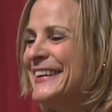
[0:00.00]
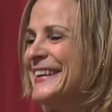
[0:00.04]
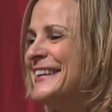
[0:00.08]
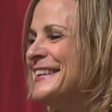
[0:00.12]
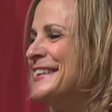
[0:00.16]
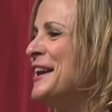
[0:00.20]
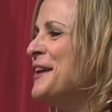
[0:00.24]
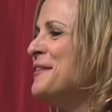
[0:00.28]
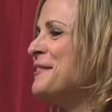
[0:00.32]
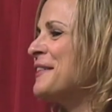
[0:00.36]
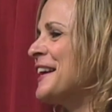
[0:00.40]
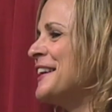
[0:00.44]

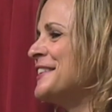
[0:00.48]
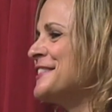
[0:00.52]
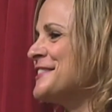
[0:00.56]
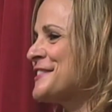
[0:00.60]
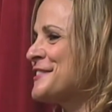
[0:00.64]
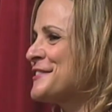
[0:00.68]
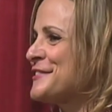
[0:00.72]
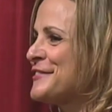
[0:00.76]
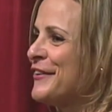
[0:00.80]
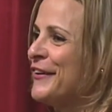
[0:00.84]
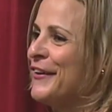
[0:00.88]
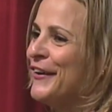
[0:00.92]
No, but I
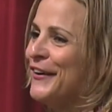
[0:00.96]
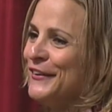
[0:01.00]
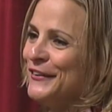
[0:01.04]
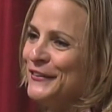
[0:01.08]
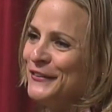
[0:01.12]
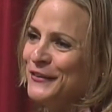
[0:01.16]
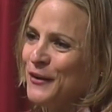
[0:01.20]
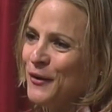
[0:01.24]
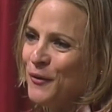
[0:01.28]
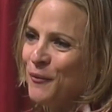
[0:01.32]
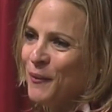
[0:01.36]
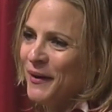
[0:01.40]
just thought, you
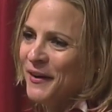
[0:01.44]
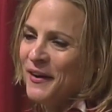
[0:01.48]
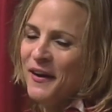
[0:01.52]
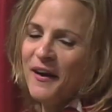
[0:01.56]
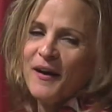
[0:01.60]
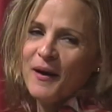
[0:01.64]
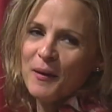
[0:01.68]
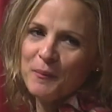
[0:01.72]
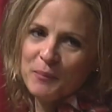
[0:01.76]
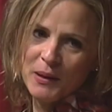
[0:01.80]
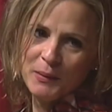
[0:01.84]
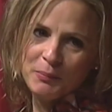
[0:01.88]
know, why
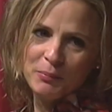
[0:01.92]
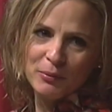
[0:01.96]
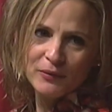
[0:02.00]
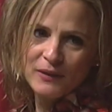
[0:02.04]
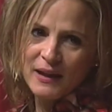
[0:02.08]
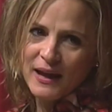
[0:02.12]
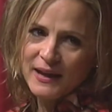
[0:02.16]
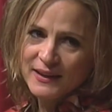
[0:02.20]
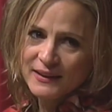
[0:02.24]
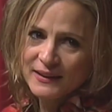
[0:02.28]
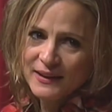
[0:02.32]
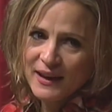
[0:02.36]
not? People
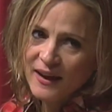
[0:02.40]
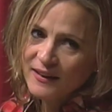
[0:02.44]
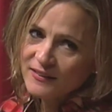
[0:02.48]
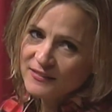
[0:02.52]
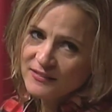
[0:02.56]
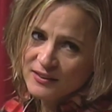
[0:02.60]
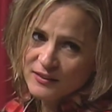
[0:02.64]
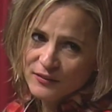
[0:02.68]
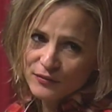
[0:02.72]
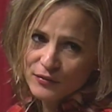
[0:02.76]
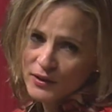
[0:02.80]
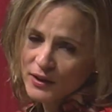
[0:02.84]
like an
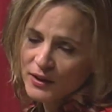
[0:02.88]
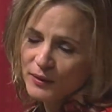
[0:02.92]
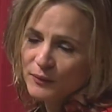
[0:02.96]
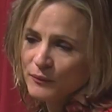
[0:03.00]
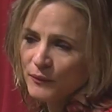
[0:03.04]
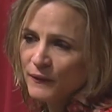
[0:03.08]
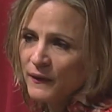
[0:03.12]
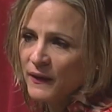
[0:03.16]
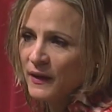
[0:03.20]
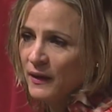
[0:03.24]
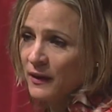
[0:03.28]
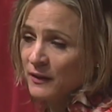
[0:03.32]
activity,
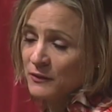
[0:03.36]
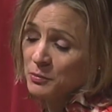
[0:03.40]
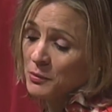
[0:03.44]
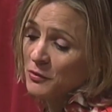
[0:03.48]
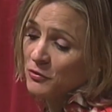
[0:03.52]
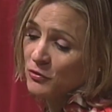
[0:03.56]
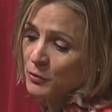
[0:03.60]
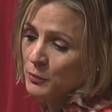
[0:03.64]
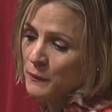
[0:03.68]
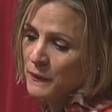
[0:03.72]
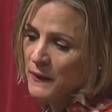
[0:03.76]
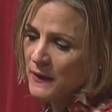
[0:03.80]

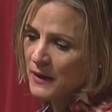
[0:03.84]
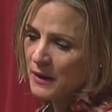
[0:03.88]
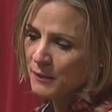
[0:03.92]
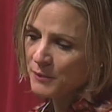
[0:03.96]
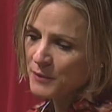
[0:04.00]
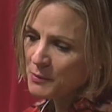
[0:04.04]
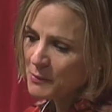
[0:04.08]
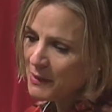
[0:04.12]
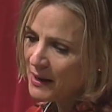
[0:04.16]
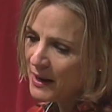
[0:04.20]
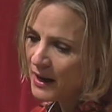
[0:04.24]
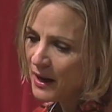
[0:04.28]
especially when they come
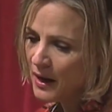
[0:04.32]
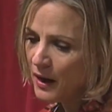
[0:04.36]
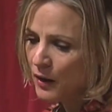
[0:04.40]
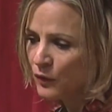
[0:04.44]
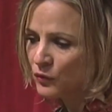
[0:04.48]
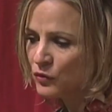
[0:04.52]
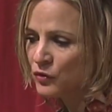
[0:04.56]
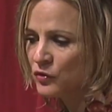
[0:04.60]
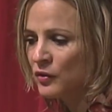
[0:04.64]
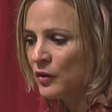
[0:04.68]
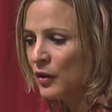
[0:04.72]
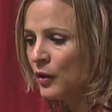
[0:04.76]
to my
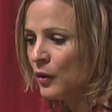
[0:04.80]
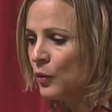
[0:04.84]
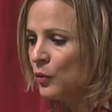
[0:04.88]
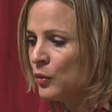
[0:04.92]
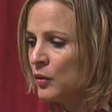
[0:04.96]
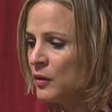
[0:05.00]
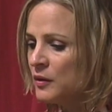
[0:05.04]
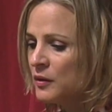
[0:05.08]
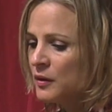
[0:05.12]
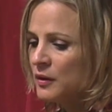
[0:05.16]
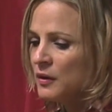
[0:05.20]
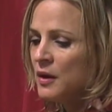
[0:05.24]
house. So
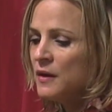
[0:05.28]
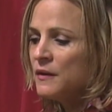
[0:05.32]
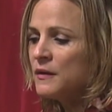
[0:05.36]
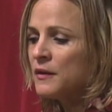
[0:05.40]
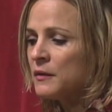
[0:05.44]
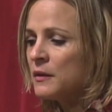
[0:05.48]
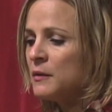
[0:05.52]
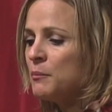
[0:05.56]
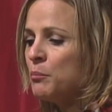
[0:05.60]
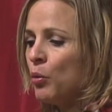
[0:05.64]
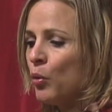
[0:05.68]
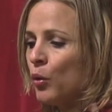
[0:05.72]

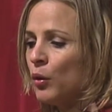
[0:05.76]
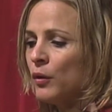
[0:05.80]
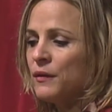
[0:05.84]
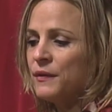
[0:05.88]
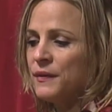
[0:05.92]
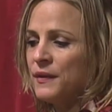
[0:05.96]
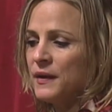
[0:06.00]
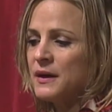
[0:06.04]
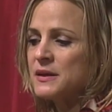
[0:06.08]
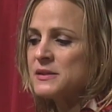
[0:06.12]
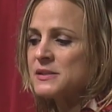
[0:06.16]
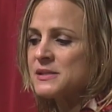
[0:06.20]
the important
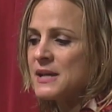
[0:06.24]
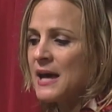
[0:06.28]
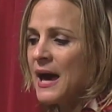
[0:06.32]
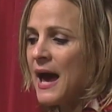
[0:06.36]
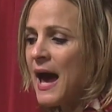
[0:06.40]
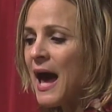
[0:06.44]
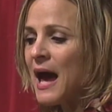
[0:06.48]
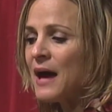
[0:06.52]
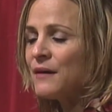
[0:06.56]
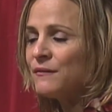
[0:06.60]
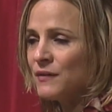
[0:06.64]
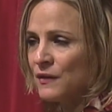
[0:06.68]
thing is to
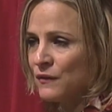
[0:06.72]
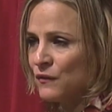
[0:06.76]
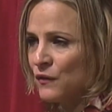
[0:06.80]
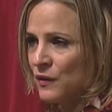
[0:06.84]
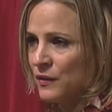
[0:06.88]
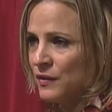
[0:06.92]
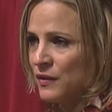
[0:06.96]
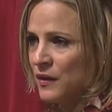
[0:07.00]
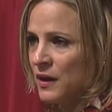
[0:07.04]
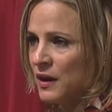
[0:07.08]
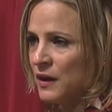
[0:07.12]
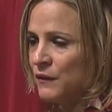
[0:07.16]
have
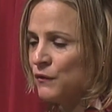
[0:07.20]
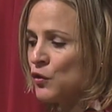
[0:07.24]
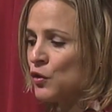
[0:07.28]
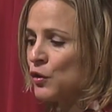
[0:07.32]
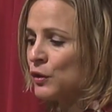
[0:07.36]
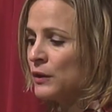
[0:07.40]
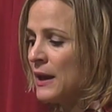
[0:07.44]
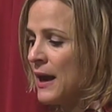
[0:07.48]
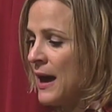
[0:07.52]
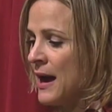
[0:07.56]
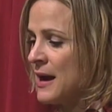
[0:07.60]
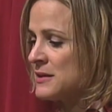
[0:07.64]
everything. If you're
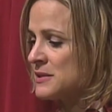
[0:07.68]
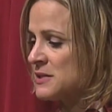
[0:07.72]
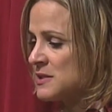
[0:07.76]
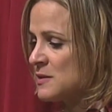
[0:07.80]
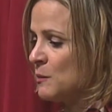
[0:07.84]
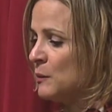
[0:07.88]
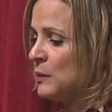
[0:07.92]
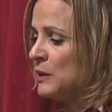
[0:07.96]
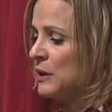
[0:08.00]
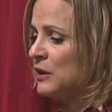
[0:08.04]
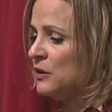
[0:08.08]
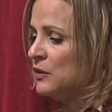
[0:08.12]
going to ask
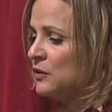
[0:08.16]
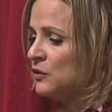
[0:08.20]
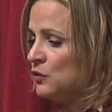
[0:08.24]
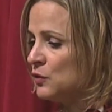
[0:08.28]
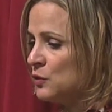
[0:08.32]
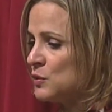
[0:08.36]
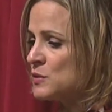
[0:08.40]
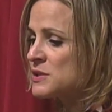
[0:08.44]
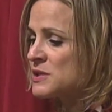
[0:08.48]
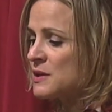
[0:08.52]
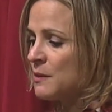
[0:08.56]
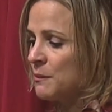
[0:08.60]
somebody to
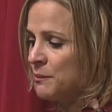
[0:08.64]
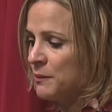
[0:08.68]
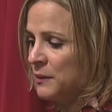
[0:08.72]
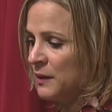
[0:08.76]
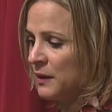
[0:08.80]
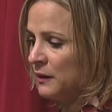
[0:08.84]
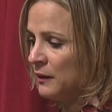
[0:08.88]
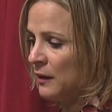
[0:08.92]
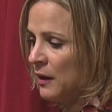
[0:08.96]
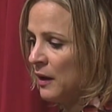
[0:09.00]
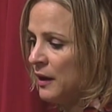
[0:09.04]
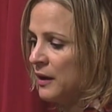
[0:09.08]
do
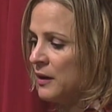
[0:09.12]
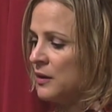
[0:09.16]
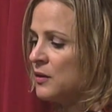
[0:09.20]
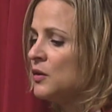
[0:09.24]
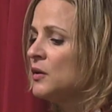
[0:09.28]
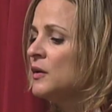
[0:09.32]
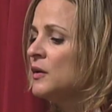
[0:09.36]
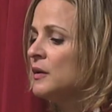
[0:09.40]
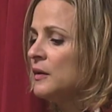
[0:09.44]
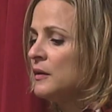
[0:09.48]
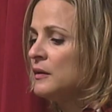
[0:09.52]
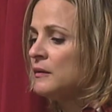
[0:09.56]
something like
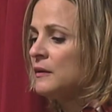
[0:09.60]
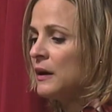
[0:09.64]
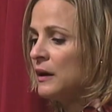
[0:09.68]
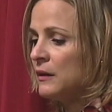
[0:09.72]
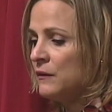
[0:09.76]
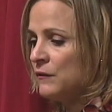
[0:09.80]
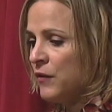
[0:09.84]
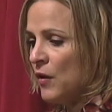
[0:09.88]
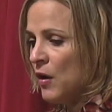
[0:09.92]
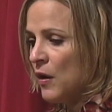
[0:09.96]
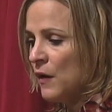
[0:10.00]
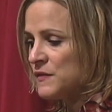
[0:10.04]
that
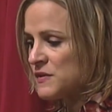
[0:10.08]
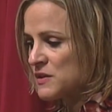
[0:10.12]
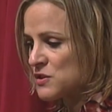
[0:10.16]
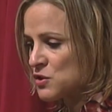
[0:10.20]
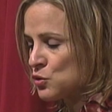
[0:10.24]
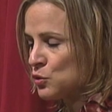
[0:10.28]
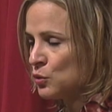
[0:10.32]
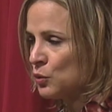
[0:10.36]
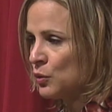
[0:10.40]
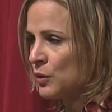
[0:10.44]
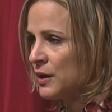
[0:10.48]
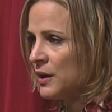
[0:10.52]
involves a
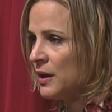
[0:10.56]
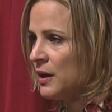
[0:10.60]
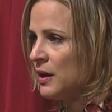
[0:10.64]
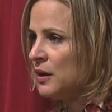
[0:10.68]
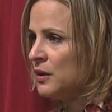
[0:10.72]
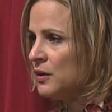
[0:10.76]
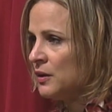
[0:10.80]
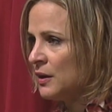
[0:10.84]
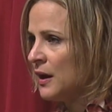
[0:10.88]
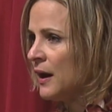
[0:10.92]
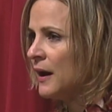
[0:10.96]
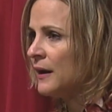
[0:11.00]

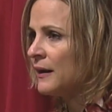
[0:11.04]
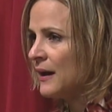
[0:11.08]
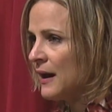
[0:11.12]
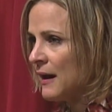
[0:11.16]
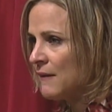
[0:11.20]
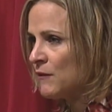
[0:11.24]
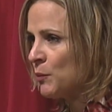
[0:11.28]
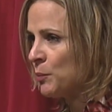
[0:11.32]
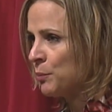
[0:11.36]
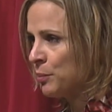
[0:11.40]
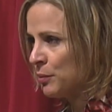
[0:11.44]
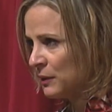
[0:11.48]
toolkit, you got to
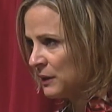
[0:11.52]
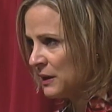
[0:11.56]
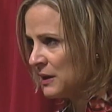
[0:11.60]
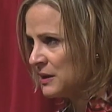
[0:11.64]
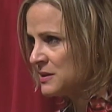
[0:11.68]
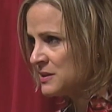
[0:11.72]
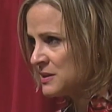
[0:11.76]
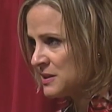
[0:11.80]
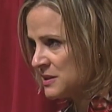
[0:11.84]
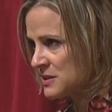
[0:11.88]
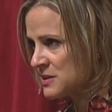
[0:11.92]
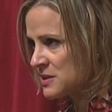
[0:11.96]
have a pretty
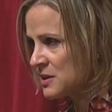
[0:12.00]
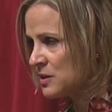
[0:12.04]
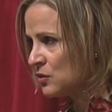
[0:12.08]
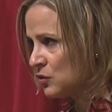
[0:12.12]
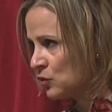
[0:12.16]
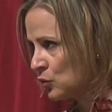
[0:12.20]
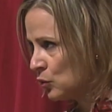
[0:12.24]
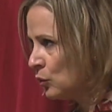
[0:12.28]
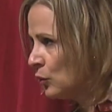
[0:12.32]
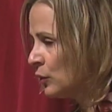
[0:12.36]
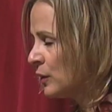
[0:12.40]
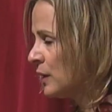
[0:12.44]
decent
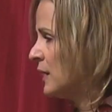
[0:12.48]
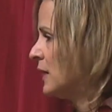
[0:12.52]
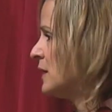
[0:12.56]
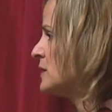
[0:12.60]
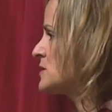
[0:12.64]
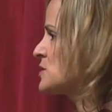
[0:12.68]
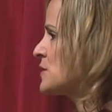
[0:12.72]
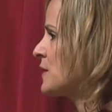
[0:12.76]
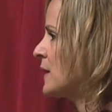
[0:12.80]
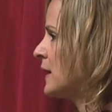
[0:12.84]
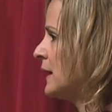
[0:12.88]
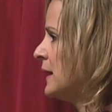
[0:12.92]
toolkit
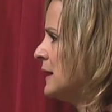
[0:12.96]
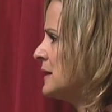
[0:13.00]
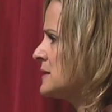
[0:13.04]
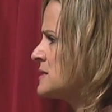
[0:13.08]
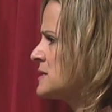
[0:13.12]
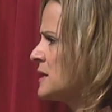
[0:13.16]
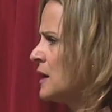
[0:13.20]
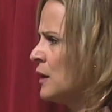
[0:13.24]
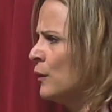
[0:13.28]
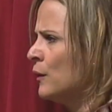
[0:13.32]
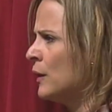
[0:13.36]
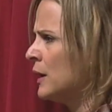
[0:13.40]
so they can't
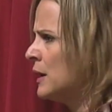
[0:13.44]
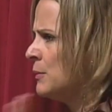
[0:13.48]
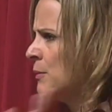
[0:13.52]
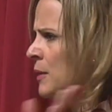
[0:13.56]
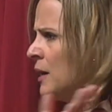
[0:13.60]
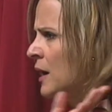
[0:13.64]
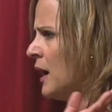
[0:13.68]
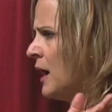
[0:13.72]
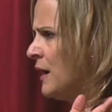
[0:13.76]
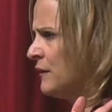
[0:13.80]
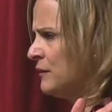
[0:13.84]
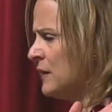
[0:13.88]
say, oh, Amy,
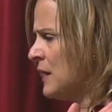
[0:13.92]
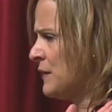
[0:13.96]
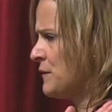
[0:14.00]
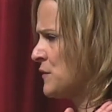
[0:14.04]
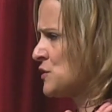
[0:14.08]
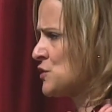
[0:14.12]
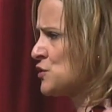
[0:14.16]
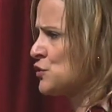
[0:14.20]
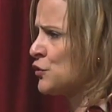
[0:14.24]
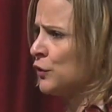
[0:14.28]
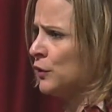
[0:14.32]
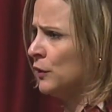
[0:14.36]
I have to have a
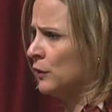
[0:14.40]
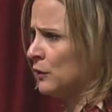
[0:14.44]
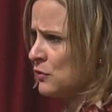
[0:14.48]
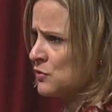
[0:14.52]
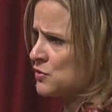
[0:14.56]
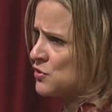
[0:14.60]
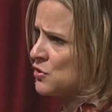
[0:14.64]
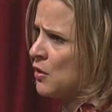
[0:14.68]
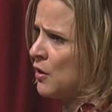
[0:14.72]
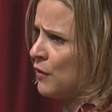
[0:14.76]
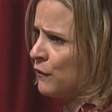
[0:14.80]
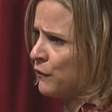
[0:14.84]
circular
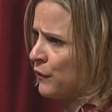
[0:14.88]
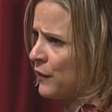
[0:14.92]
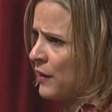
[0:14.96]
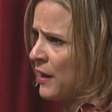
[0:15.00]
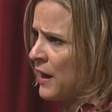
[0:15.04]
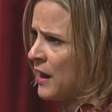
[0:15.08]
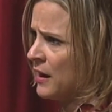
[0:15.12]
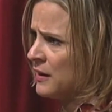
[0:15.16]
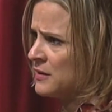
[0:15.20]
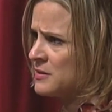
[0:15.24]
saw for that.